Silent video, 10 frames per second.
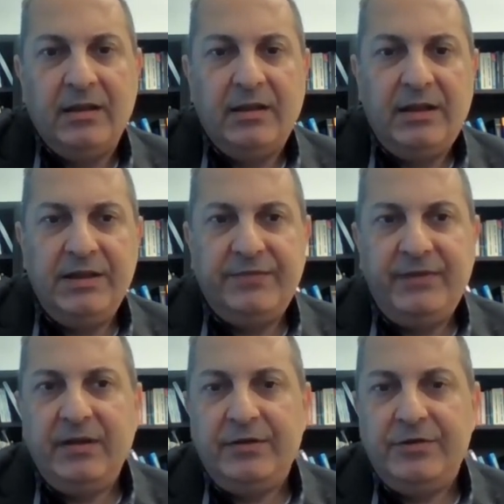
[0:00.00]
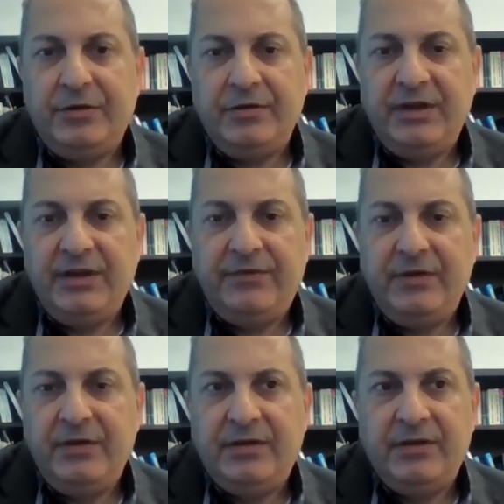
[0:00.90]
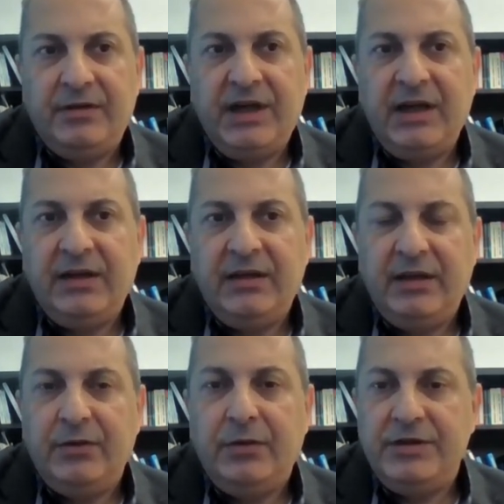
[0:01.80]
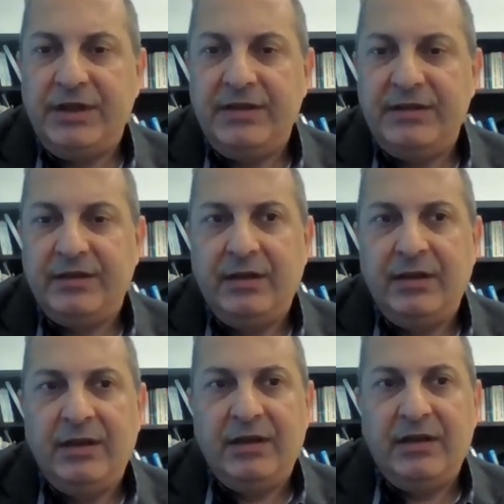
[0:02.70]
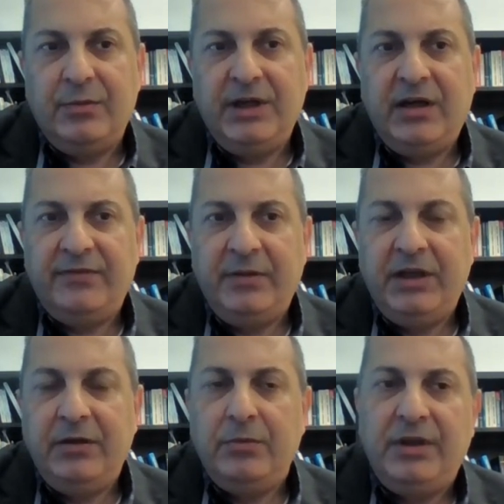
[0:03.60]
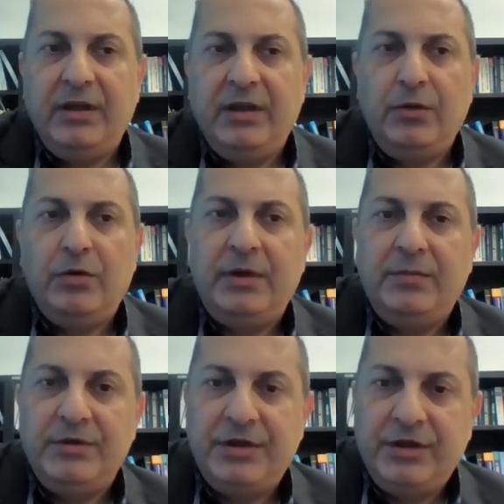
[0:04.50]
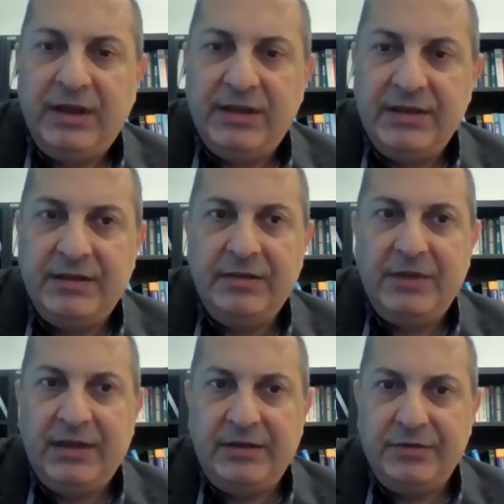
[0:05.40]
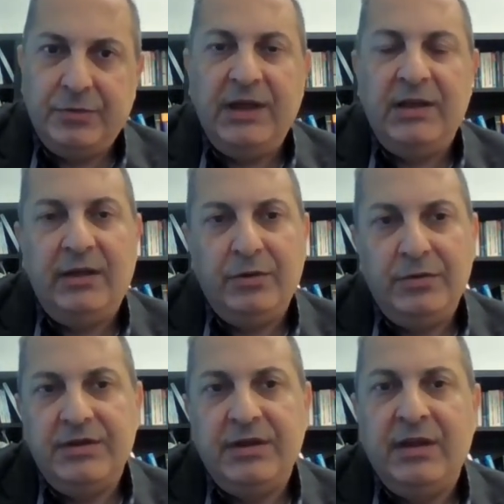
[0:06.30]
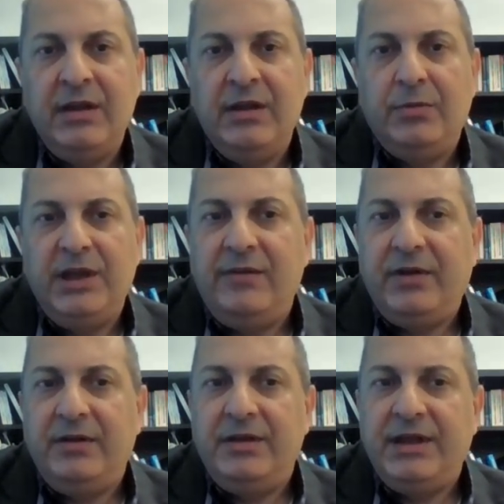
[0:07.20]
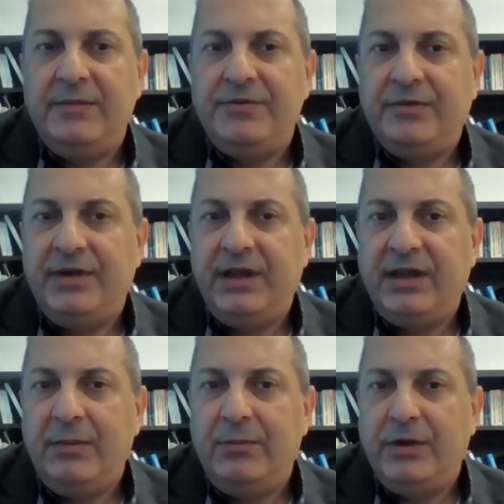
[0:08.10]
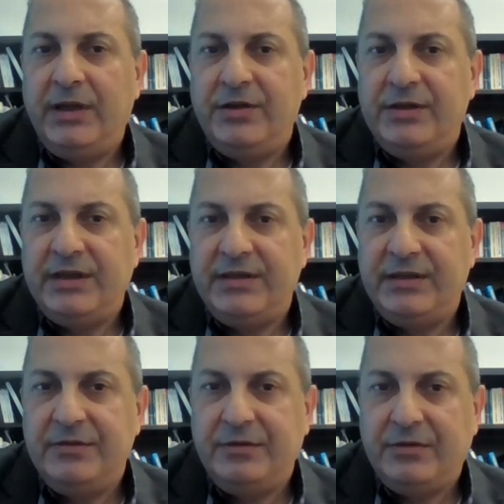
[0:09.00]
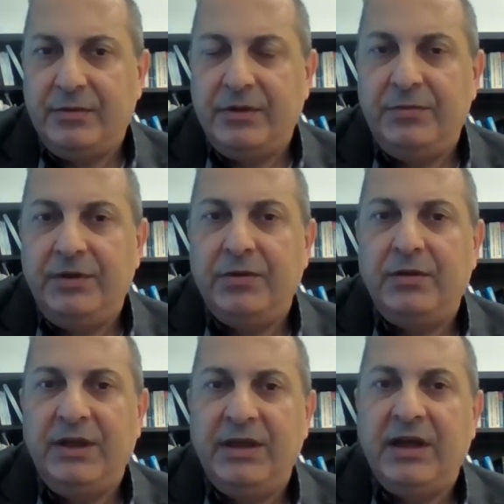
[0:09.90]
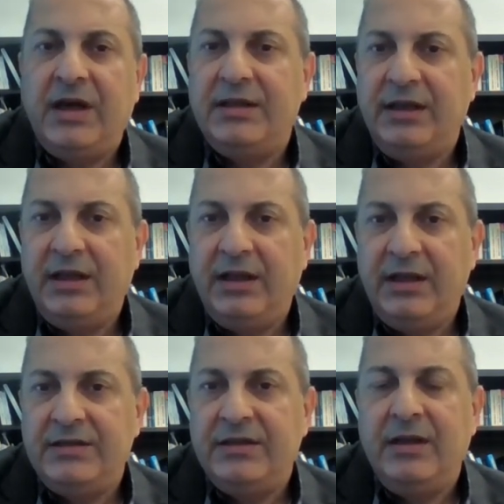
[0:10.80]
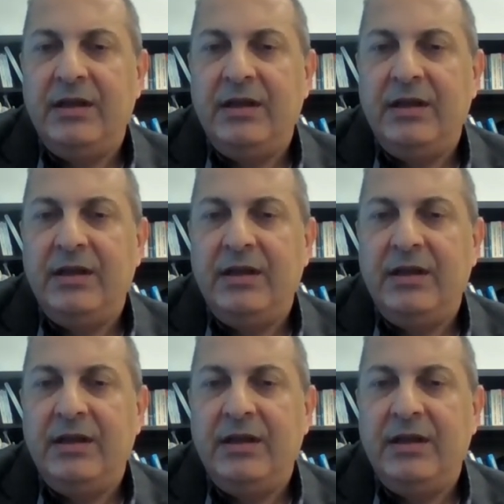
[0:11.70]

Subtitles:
This figure shows different tracking technologies. We are familiar with the global positioning system that is widely used. We have other types of real-time location systems, or what we call here RTLS.